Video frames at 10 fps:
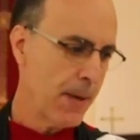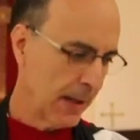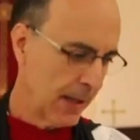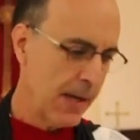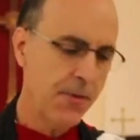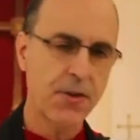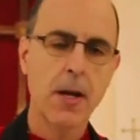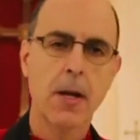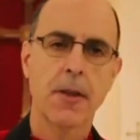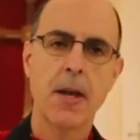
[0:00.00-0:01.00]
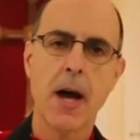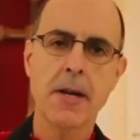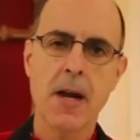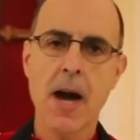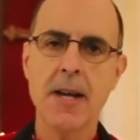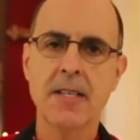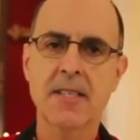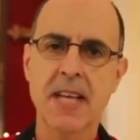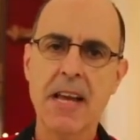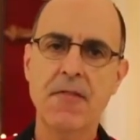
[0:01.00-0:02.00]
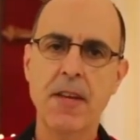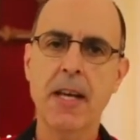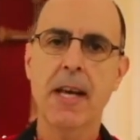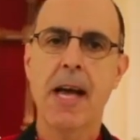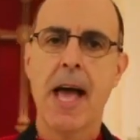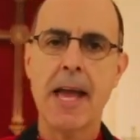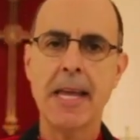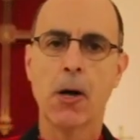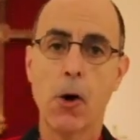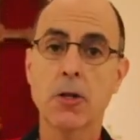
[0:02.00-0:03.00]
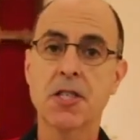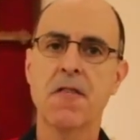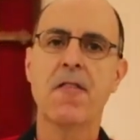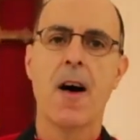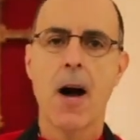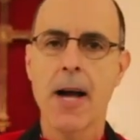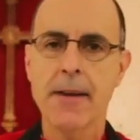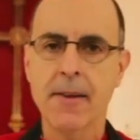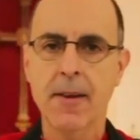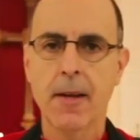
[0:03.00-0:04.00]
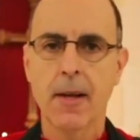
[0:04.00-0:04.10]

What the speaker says: leaves the 99 in safety and he goes to find